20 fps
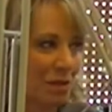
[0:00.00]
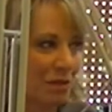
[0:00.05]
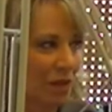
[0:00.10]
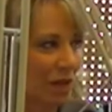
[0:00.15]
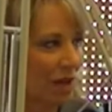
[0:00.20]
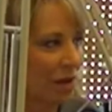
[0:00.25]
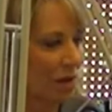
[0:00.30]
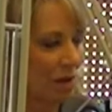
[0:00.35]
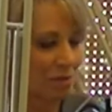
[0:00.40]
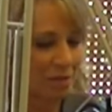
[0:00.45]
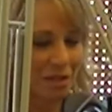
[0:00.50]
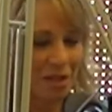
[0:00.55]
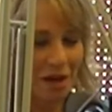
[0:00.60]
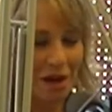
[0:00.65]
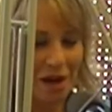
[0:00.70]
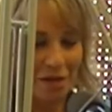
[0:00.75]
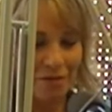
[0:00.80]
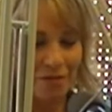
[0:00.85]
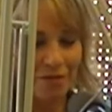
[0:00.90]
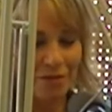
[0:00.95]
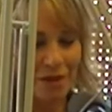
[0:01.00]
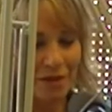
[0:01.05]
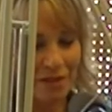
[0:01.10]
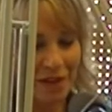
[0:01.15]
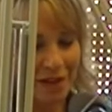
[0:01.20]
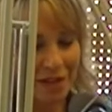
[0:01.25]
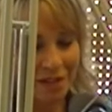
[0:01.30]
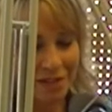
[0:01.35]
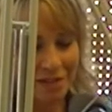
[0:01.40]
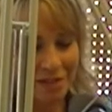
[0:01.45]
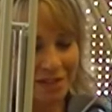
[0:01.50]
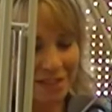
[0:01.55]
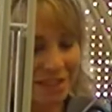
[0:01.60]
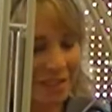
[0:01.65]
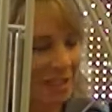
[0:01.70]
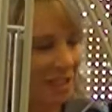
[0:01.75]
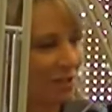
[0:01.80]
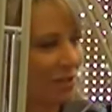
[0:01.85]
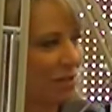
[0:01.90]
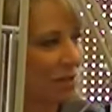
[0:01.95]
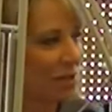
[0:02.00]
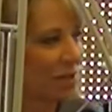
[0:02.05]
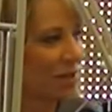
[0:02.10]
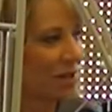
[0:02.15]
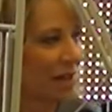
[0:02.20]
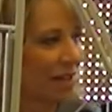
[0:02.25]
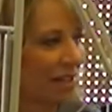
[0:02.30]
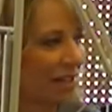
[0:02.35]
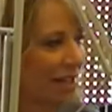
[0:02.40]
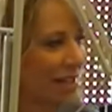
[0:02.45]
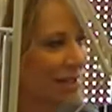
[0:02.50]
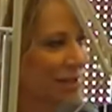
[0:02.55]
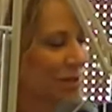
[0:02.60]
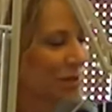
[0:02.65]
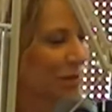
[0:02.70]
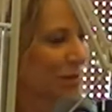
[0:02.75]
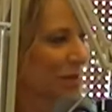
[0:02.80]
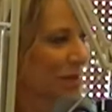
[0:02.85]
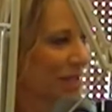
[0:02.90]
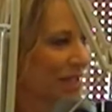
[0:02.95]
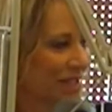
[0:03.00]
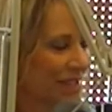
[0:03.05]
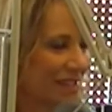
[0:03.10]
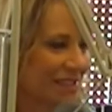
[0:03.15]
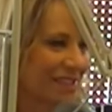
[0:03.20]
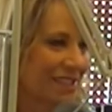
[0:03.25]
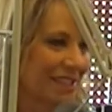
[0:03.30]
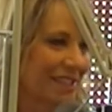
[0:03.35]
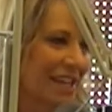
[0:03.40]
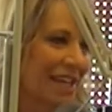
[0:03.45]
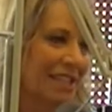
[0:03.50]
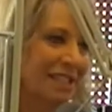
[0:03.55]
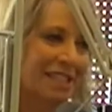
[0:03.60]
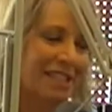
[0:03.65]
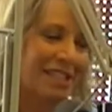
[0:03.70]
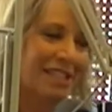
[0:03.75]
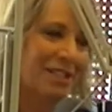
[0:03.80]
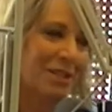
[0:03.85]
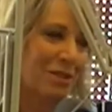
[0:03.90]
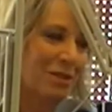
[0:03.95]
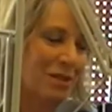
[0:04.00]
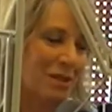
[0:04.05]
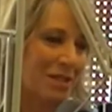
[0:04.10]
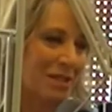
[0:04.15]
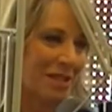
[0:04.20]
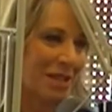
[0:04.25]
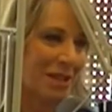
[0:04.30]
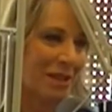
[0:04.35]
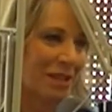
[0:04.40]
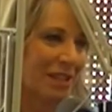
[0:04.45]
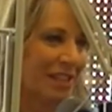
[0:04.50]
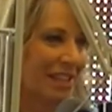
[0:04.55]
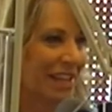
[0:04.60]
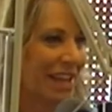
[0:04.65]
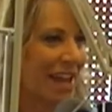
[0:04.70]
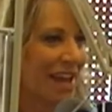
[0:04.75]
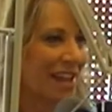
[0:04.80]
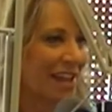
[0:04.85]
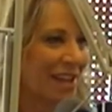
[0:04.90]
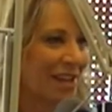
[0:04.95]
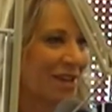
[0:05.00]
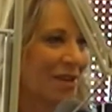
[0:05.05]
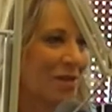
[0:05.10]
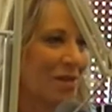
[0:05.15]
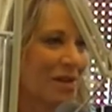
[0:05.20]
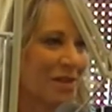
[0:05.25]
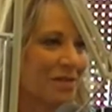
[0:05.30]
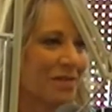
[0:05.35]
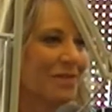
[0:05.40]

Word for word: Ms. Franco, I'm sorry if I didn't give you the correct answer, but LED Lucy's the only gal I know of.